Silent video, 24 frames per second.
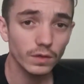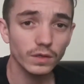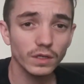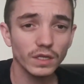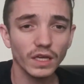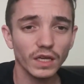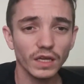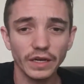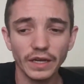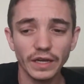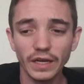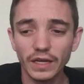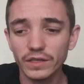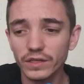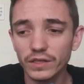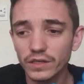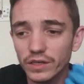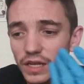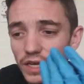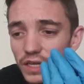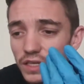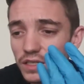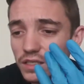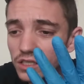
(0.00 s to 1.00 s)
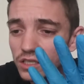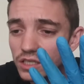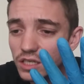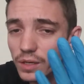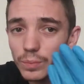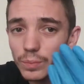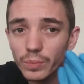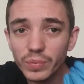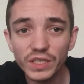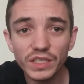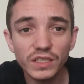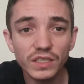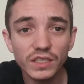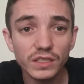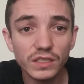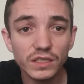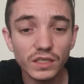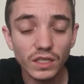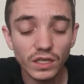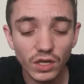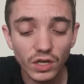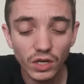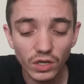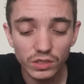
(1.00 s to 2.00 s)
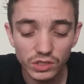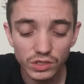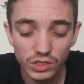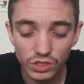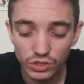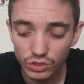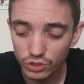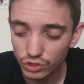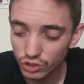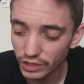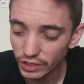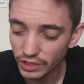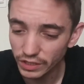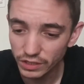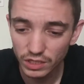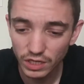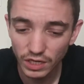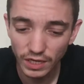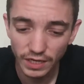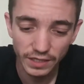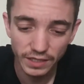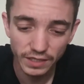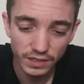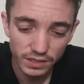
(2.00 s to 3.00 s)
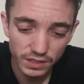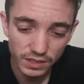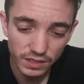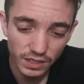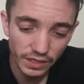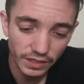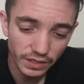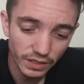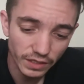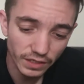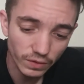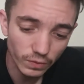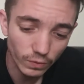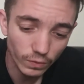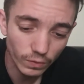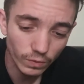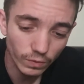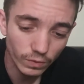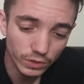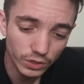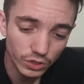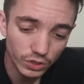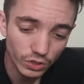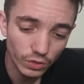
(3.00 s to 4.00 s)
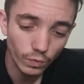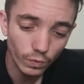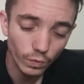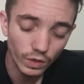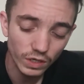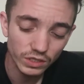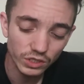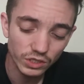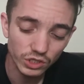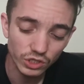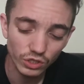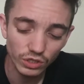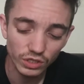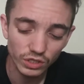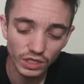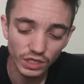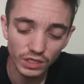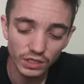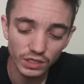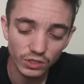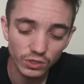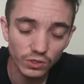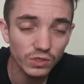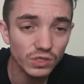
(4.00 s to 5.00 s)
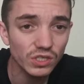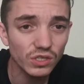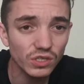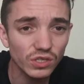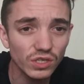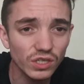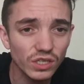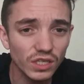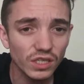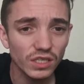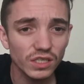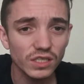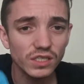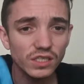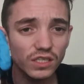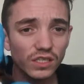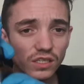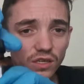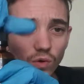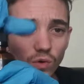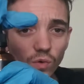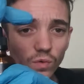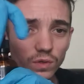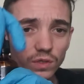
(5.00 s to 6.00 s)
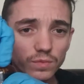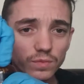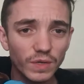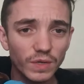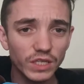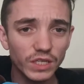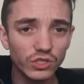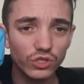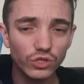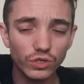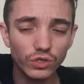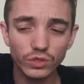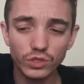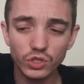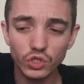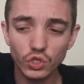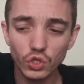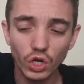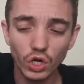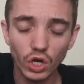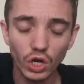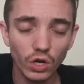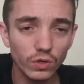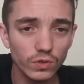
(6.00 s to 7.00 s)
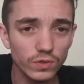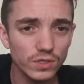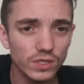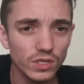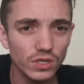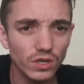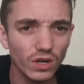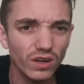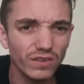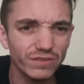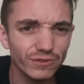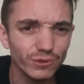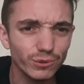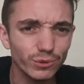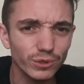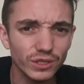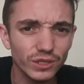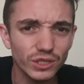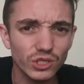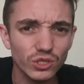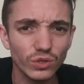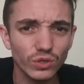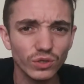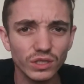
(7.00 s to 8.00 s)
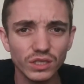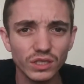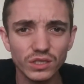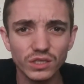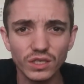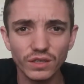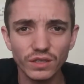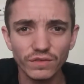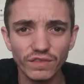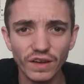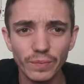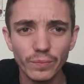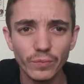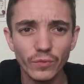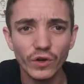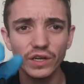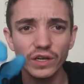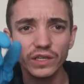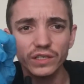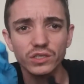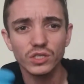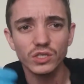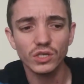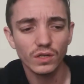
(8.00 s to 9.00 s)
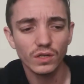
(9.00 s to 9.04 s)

Okay, now the next step is the concentrates, like I said, and also once you're done using your nicotine, always make sure to close it afterwards so it doesn't evaporate,